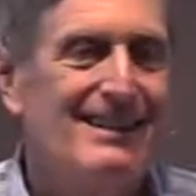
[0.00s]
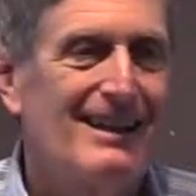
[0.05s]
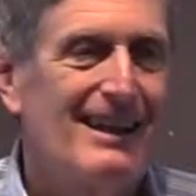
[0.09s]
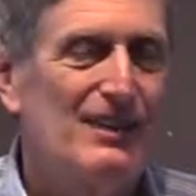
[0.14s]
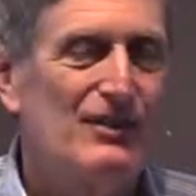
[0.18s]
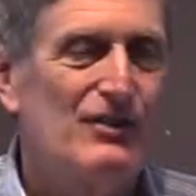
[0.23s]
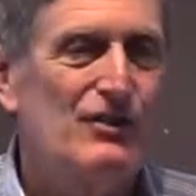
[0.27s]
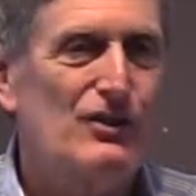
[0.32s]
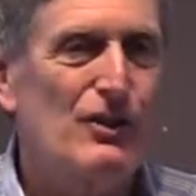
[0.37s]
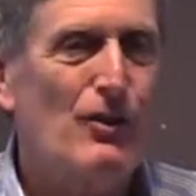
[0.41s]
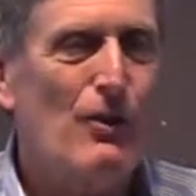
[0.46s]

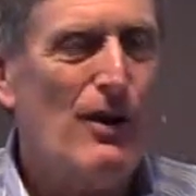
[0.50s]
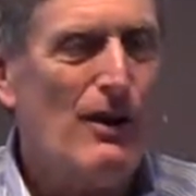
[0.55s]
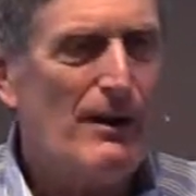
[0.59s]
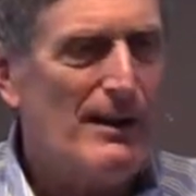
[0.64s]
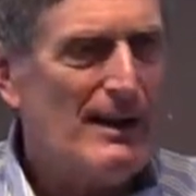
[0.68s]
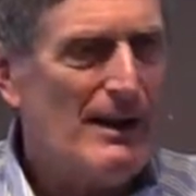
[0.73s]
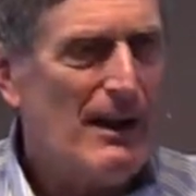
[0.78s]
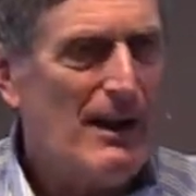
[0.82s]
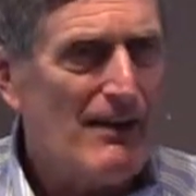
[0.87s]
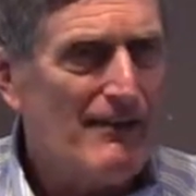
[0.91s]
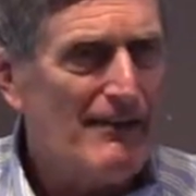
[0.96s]
And so
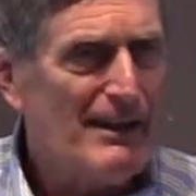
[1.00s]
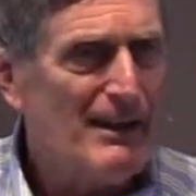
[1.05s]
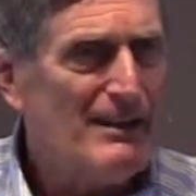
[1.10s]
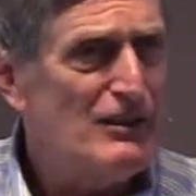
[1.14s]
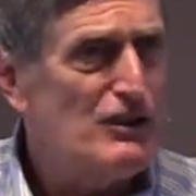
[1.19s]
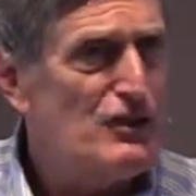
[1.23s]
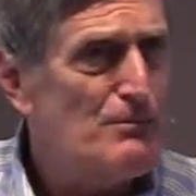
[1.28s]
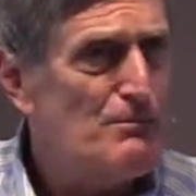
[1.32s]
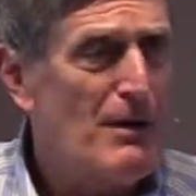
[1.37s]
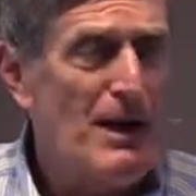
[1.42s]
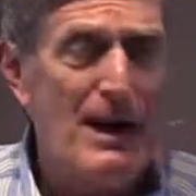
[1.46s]
our
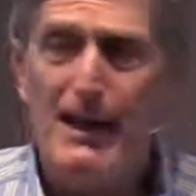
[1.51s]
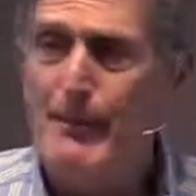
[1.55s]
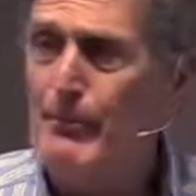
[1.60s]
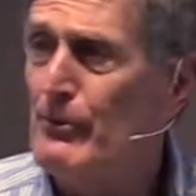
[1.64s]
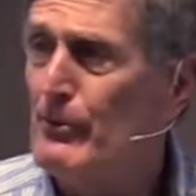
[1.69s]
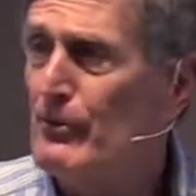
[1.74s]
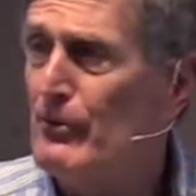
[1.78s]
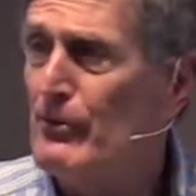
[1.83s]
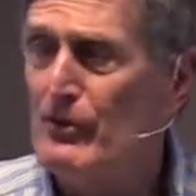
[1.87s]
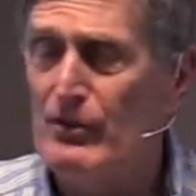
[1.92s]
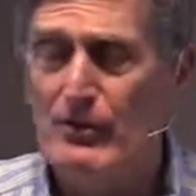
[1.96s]
English
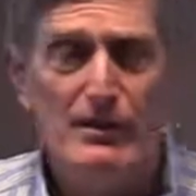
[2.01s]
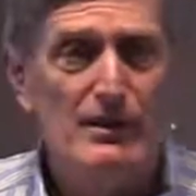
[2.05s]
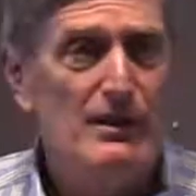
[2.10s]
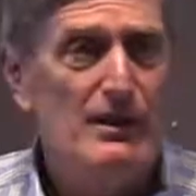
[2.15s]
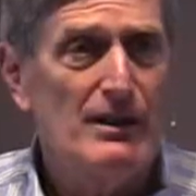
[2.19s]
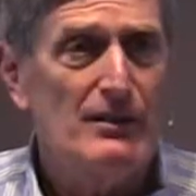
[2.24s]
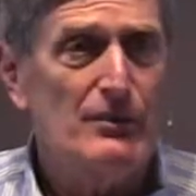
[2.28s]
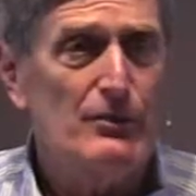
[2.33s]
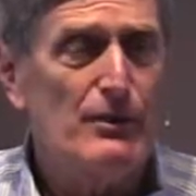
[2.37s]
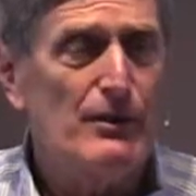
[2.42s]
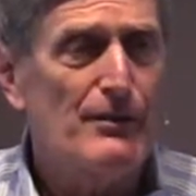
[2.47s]
Bibles
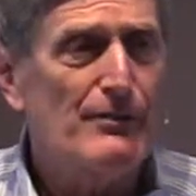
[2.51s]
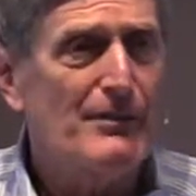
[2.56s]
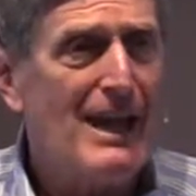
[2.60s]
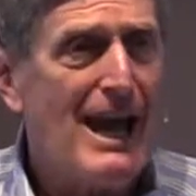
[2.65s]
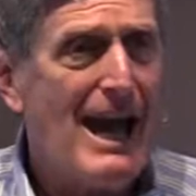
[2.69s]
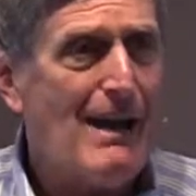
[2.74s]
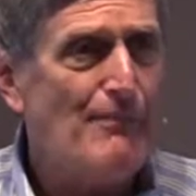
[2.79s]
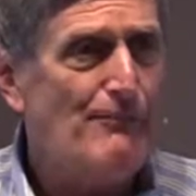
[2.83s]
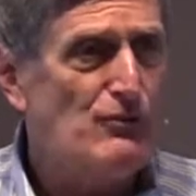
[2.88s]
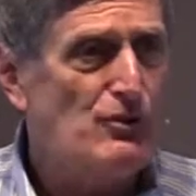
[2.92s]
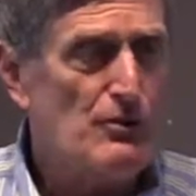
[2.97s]
sort of
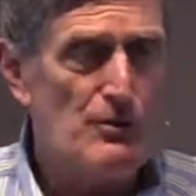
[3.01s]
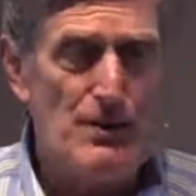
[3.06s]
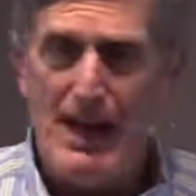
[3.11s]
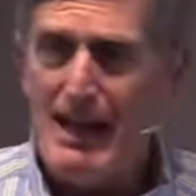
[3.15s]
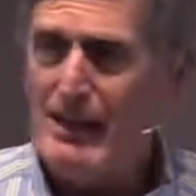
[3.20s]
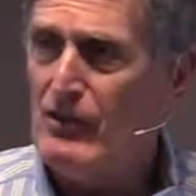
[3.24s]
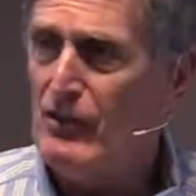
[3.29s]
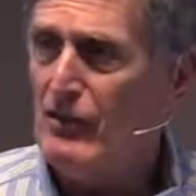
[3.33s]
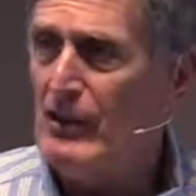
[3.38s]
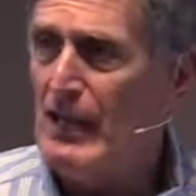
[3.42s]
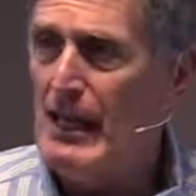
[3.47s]
capture
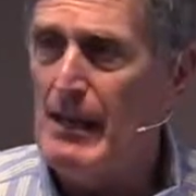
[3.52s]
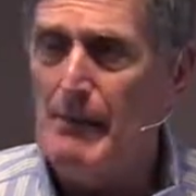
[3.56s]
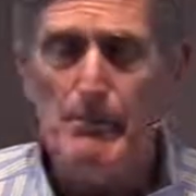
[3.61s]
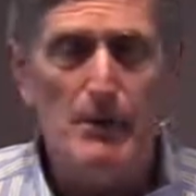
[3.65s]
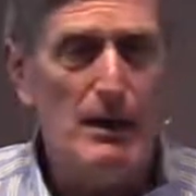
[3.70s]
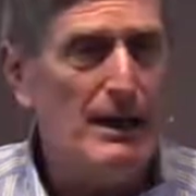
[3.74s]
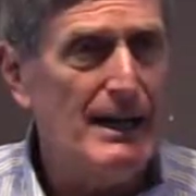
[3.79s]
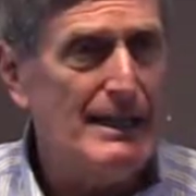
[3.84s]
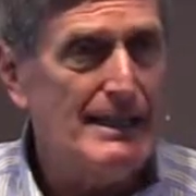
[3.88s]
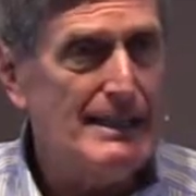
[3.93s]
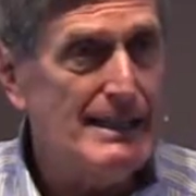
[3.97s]
that same
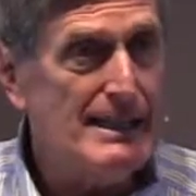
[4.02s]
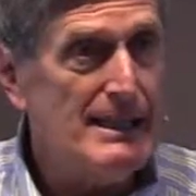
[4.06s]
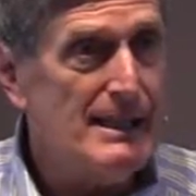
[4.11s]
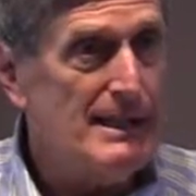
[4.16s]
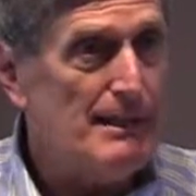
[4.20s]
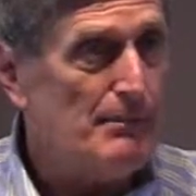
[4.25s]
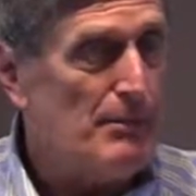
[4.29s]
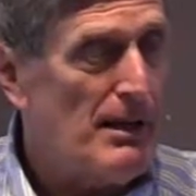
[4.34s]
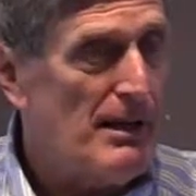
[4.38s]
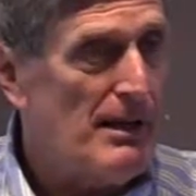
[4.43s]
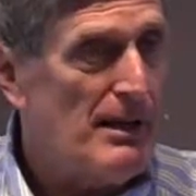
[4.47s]

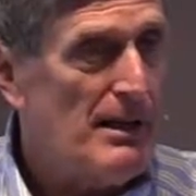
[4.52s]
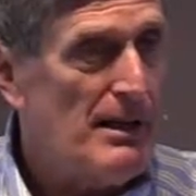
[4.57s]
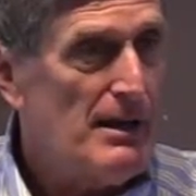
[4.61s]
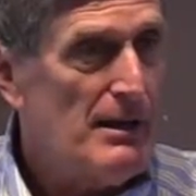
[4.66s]
idea by